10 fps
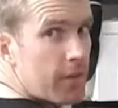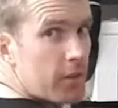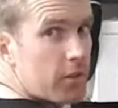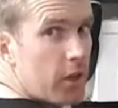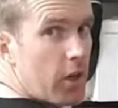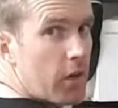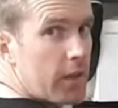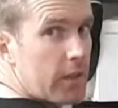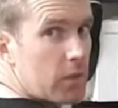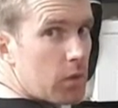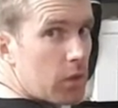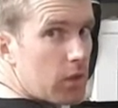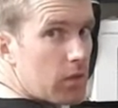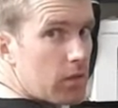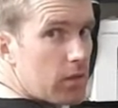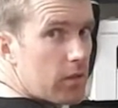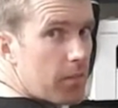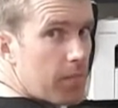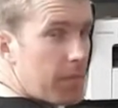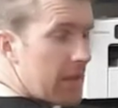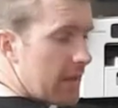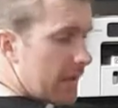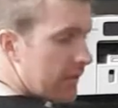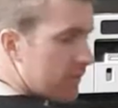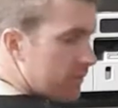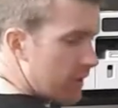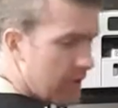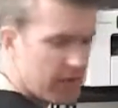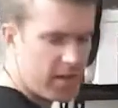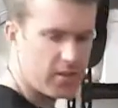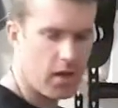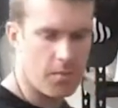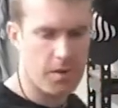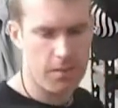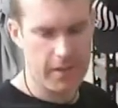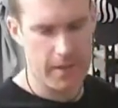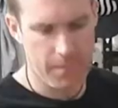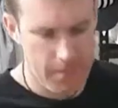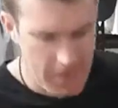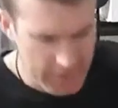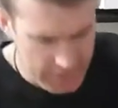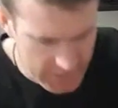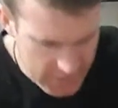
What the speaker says: So it will be around there. So I'll probably keep it about 10